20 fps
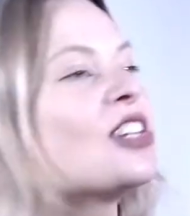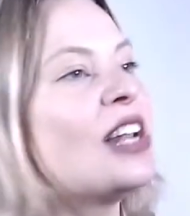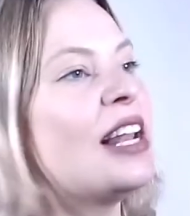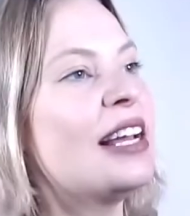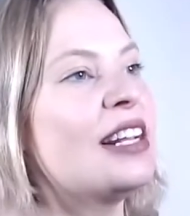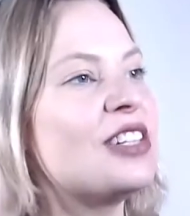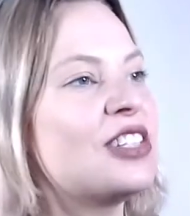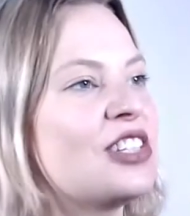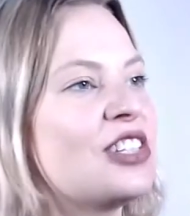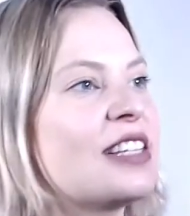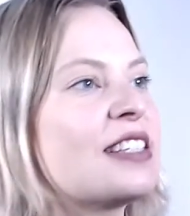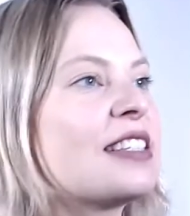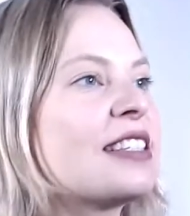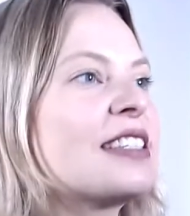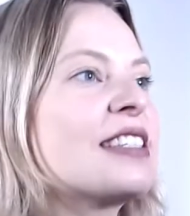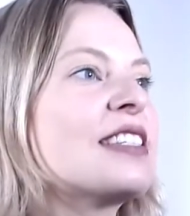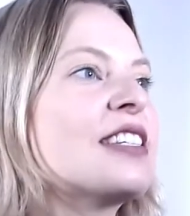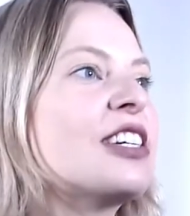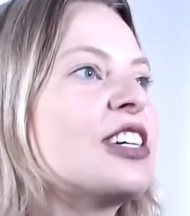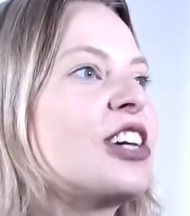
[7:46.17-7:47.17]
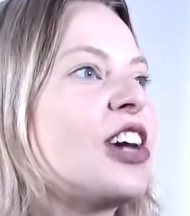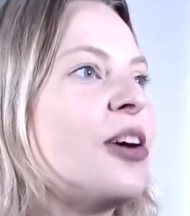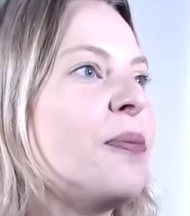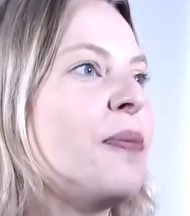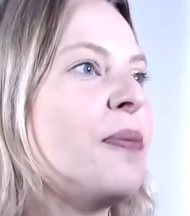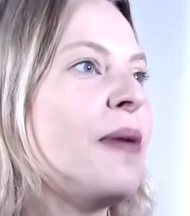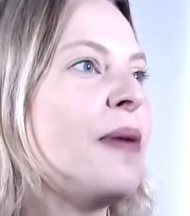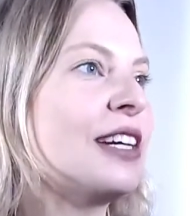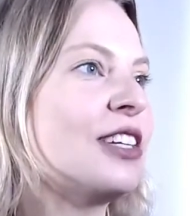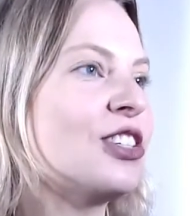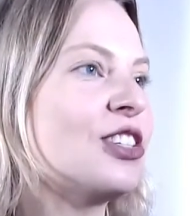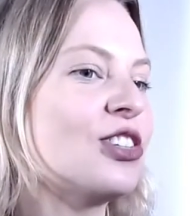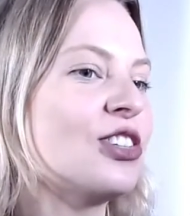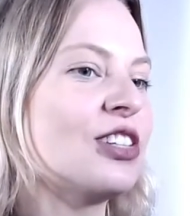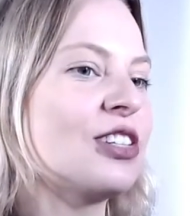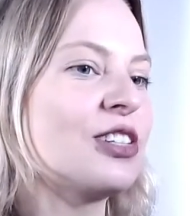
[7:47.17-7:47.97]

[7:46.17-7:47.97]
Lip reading: let's just go back into these